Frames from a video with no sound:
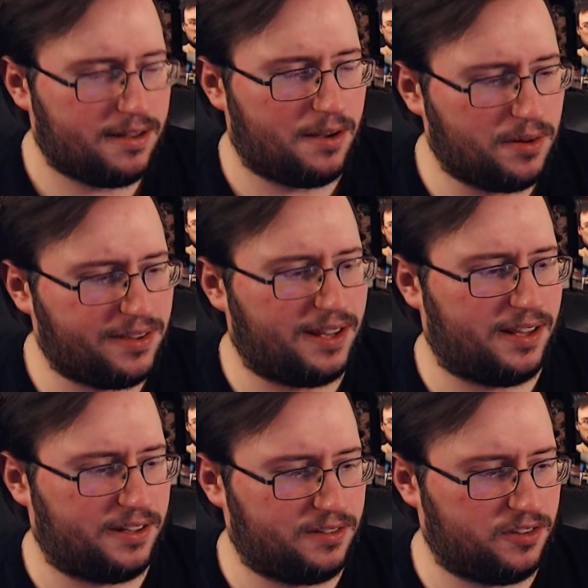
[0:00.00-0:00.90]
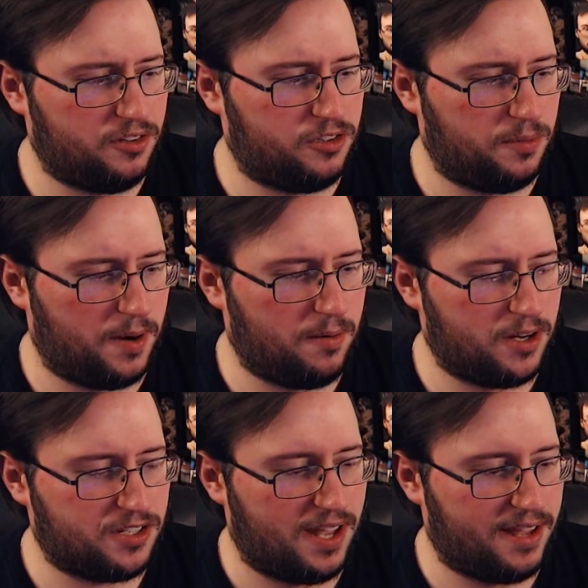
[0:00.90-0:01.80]
want to say like it's a YouTuber I
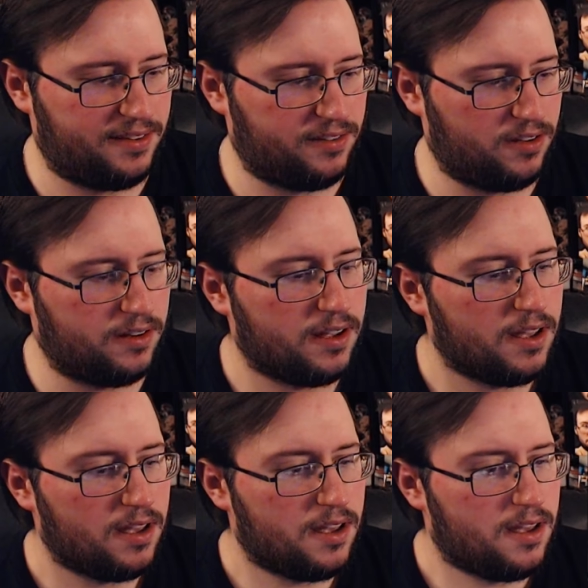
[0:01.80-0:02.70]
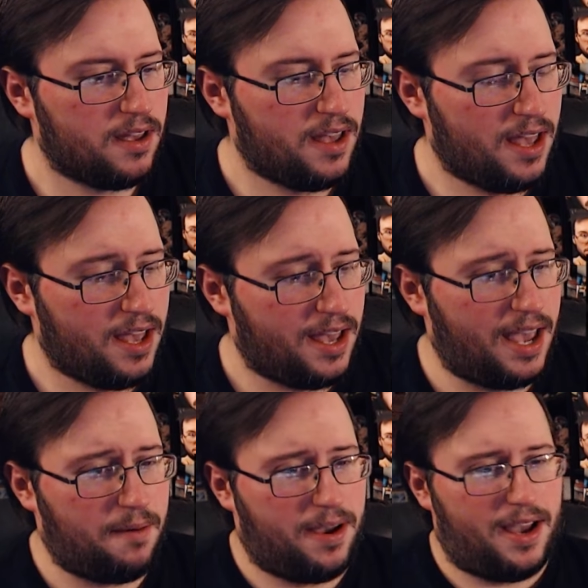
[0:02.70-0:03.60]
watched that has this song.
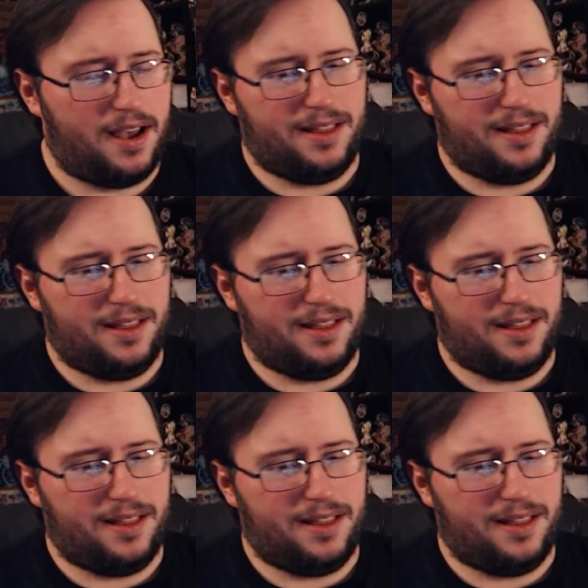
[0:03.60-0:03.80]
Anyway, uh,